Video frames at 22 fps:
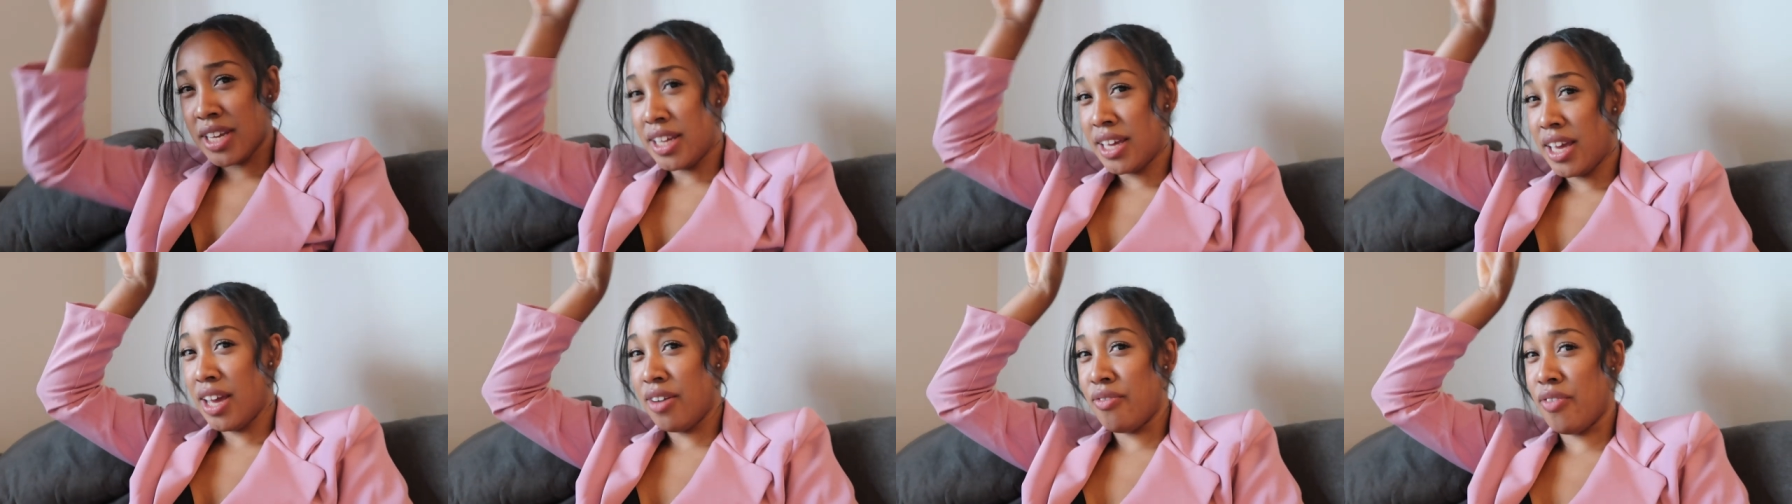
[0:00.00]

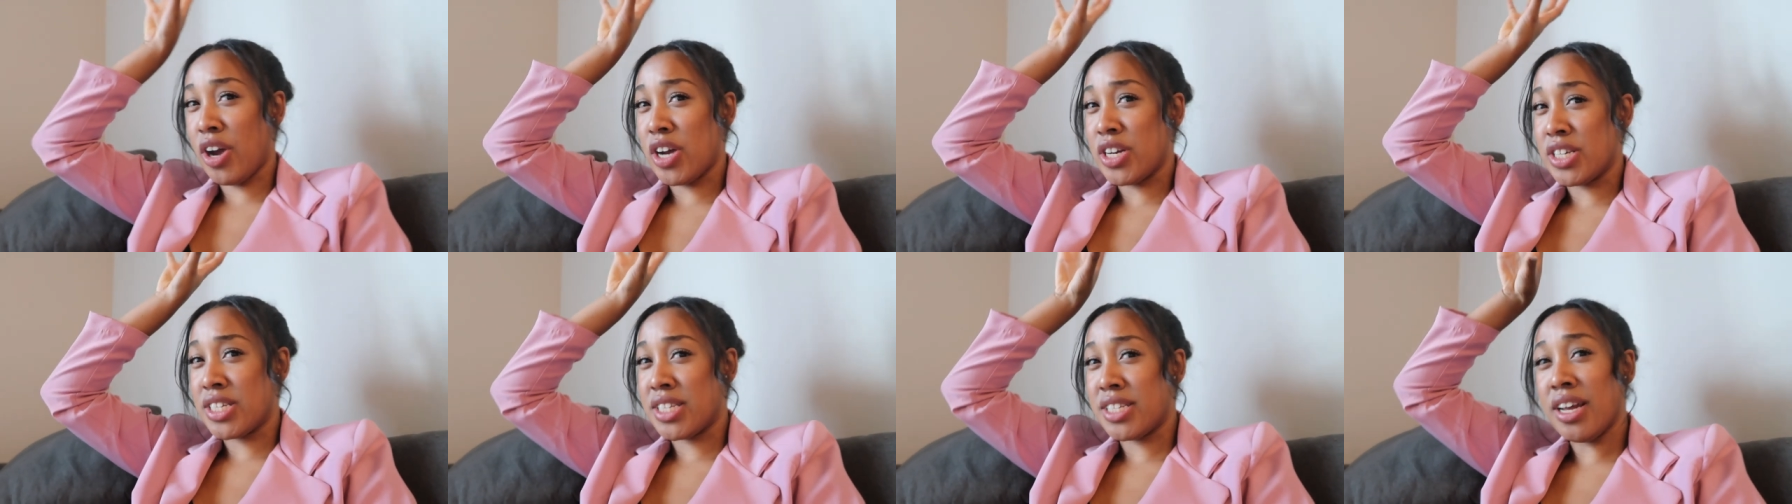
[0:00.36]
can get
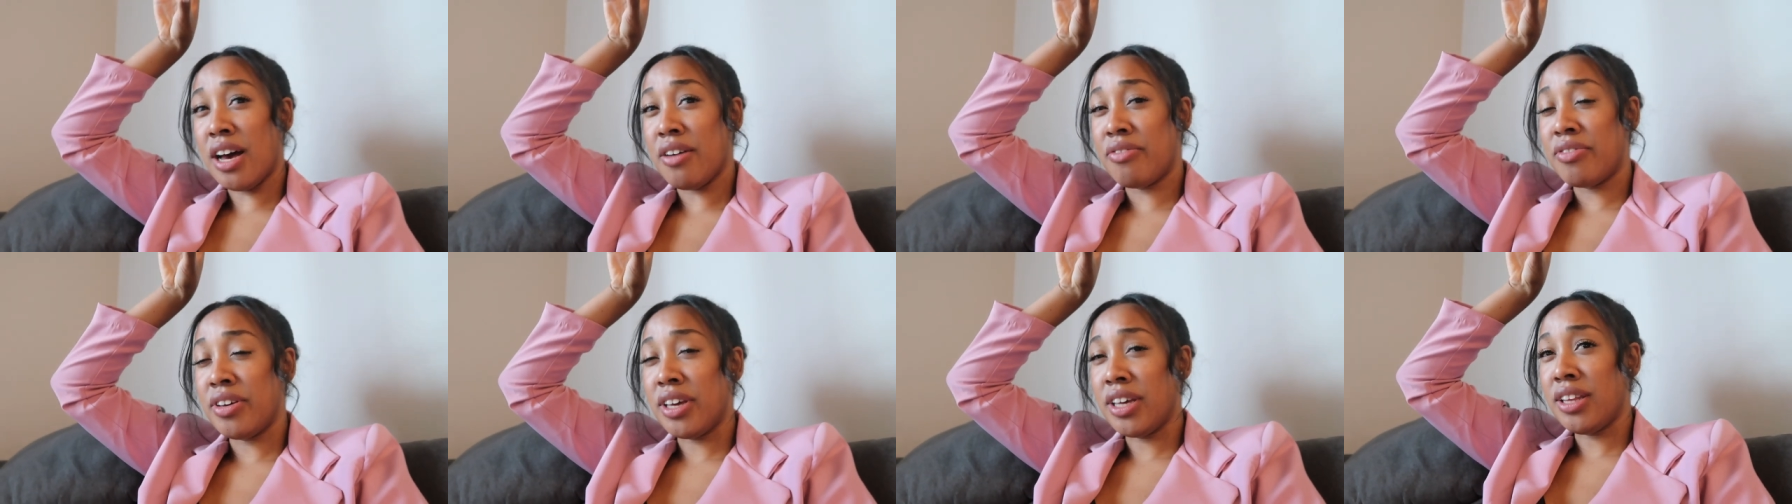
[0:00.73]
very
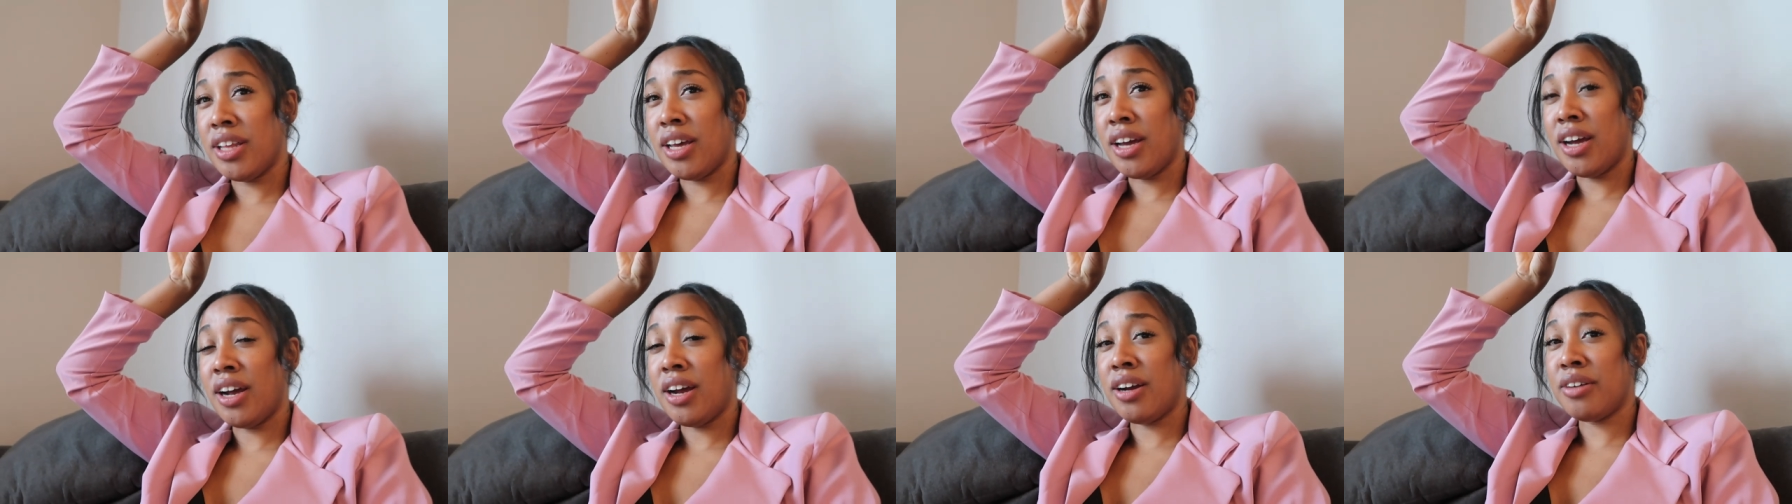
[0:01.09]
stuffy in
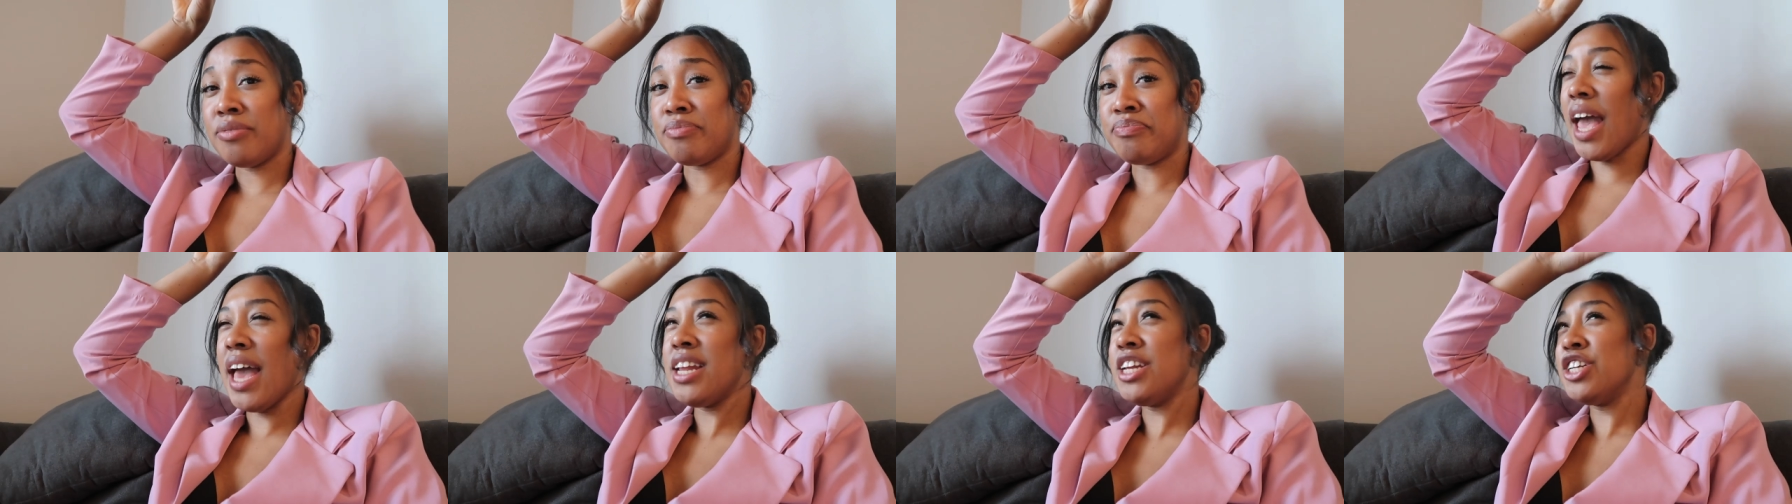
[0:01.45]
there,
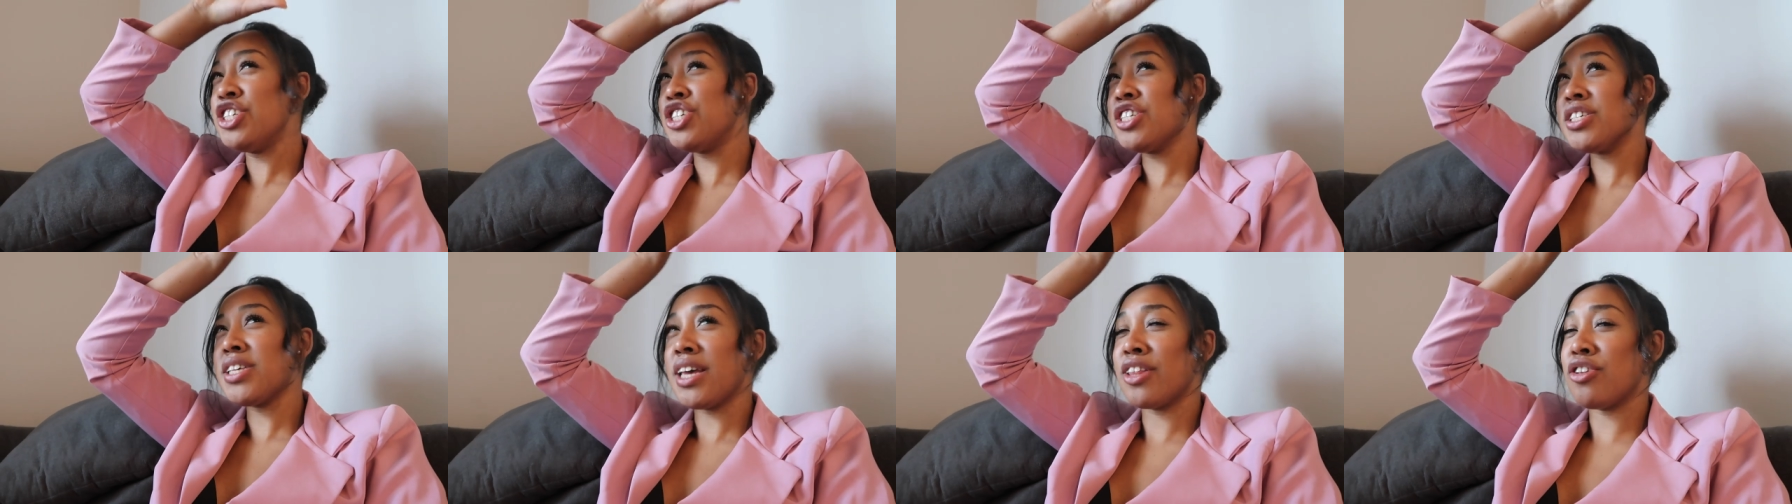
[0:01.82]
and it's
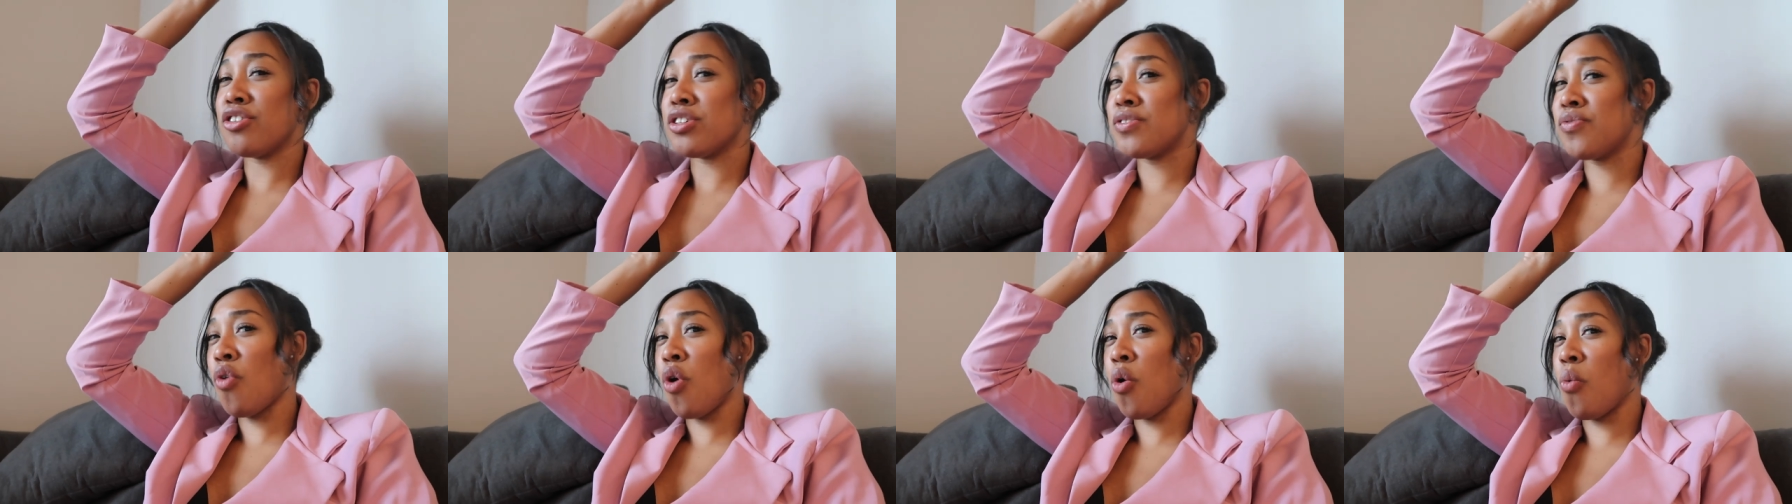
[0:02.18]
just like
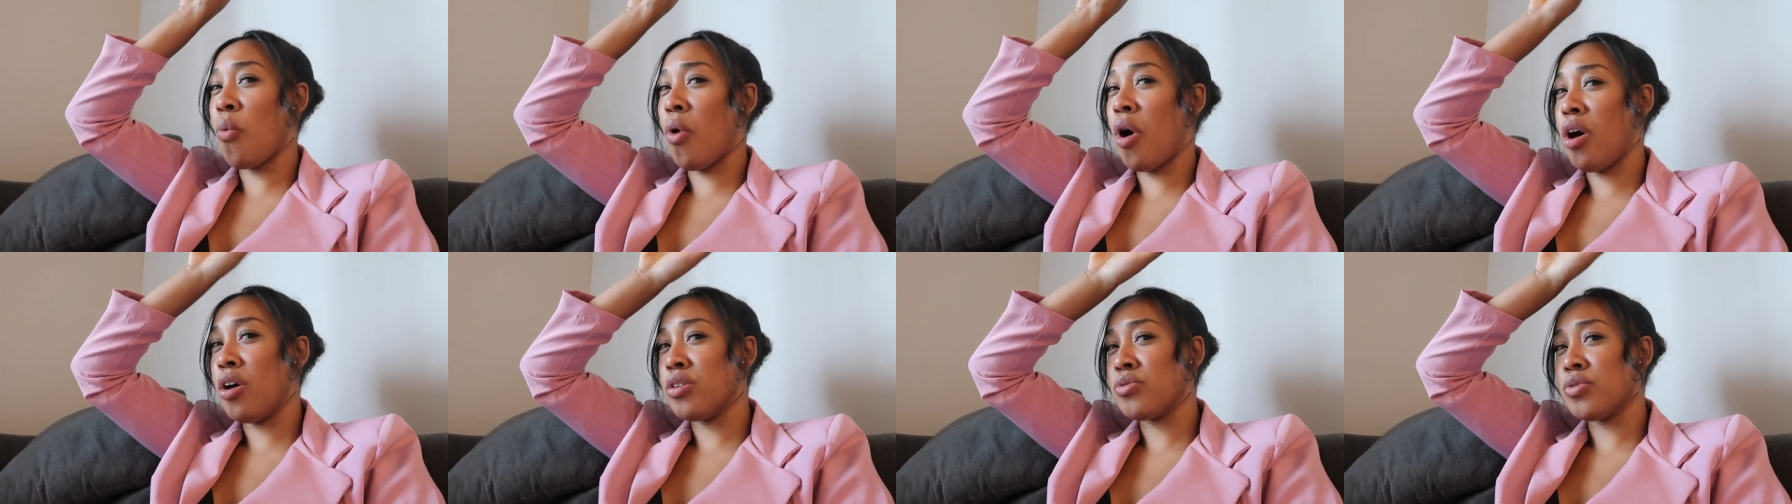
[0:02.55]
those four
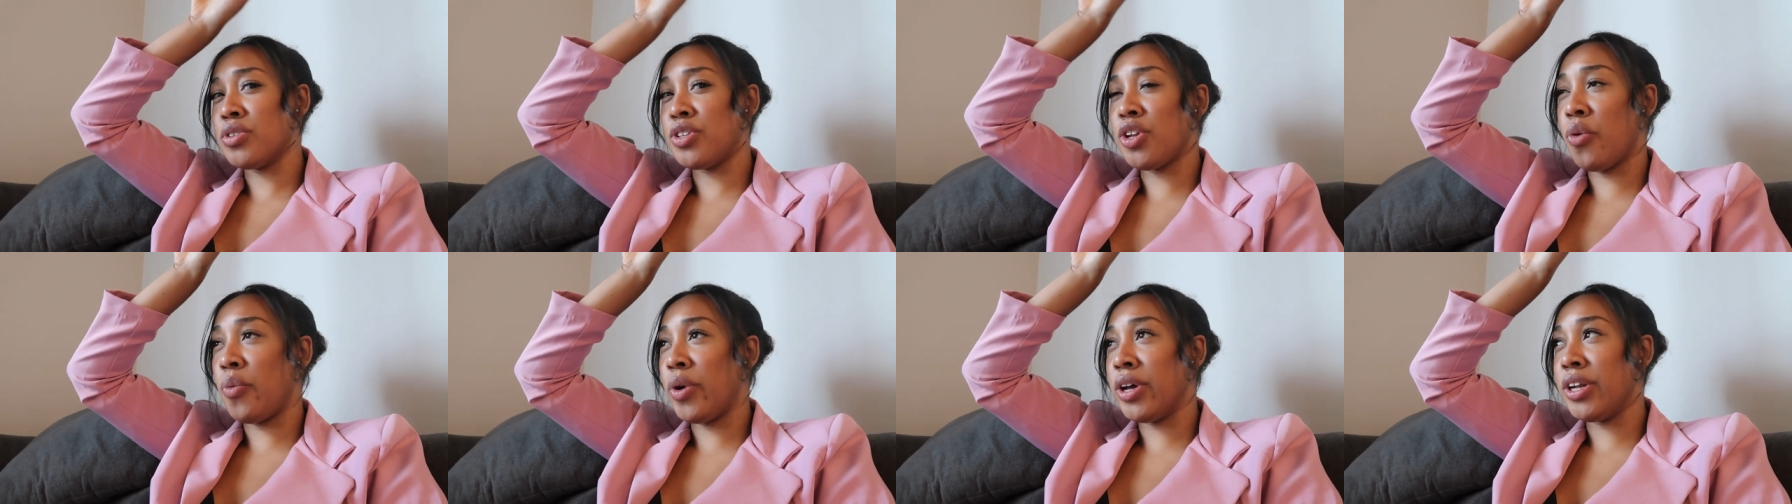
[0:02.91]
walls with
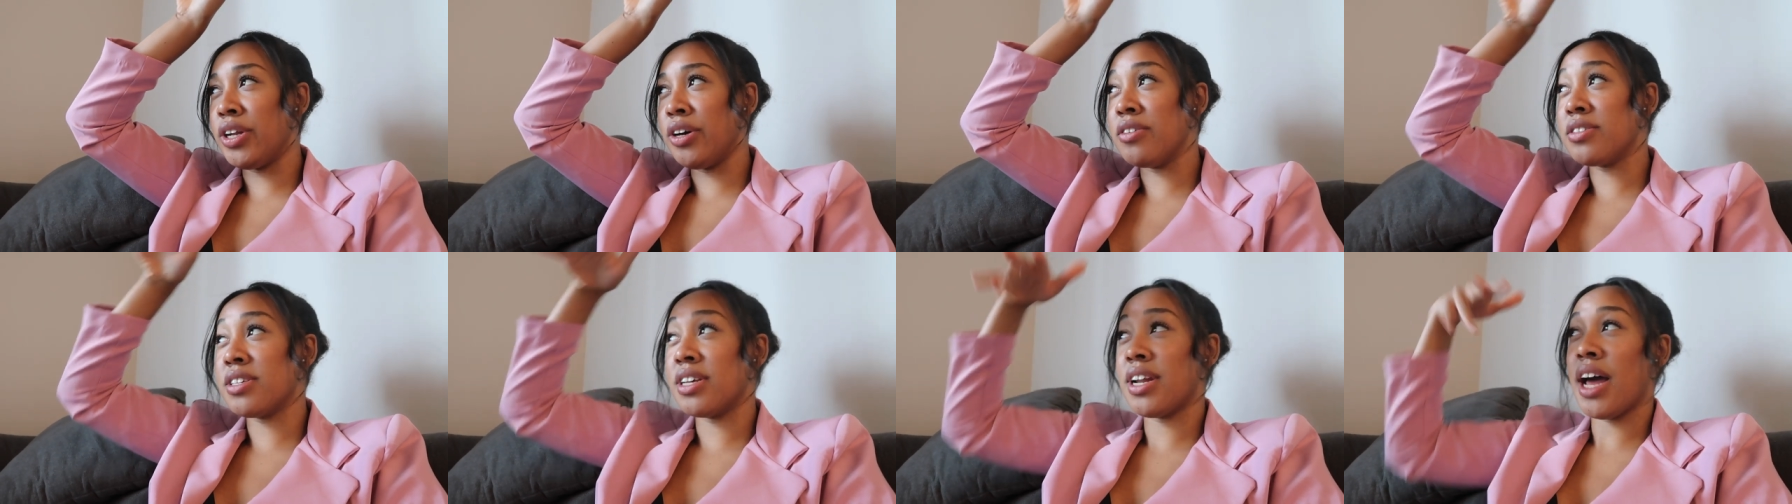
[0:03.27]
no windows,